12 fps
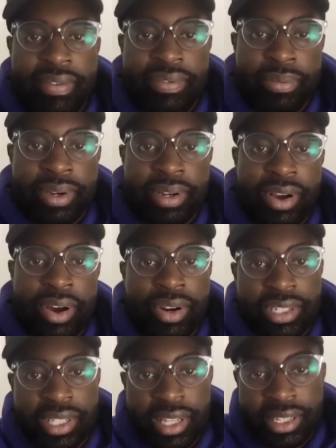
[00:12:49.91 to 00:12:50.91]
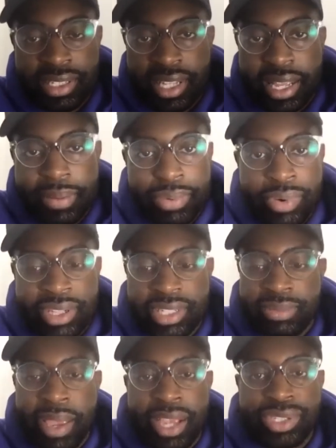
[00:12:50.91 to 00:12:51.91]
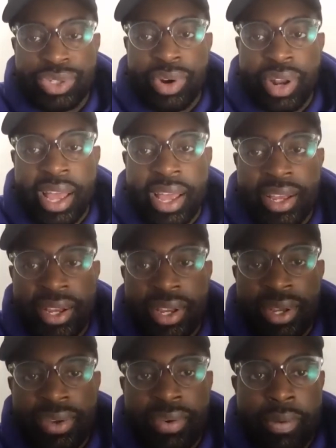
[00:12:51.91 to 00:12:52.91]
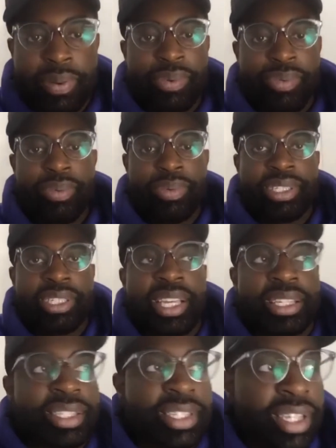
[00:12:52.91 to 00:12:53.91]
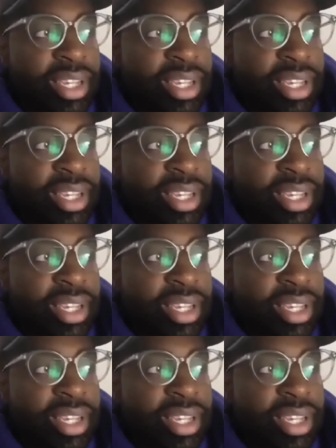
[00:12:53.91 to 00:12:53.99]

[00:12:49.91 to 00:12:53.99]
from an artist standpoint, and just making sure that when we put 116